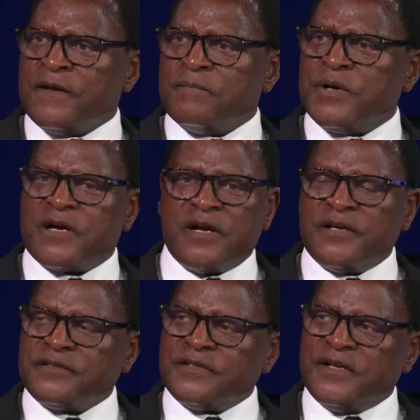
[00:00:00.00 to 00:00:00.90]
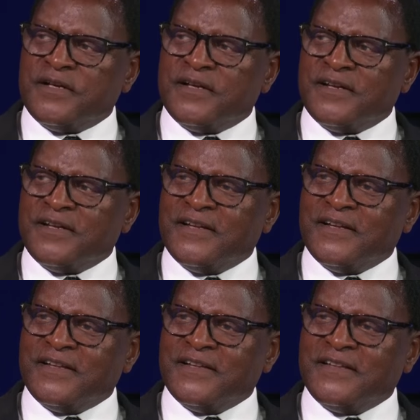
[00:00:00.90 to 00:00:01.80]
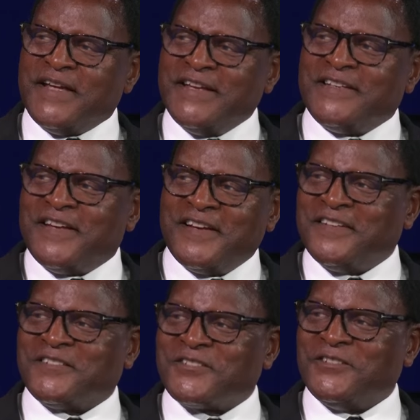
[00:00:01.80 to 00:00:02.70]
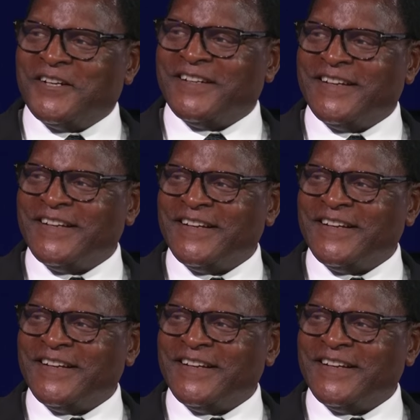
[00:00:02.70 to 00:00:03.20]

Because the intent is good,